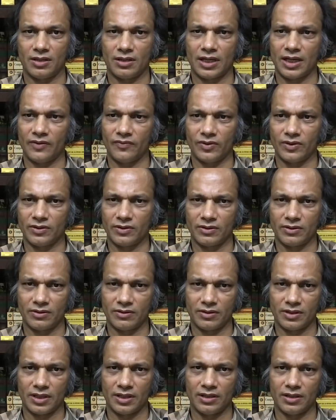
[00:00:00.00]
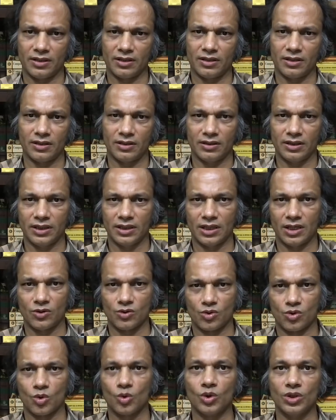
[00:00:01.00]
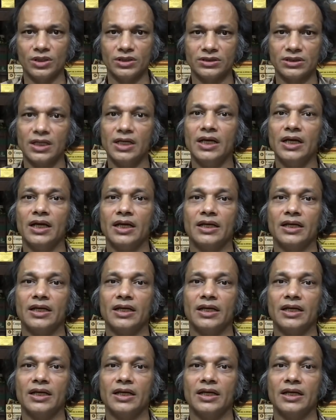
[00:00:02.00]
and drivers and the households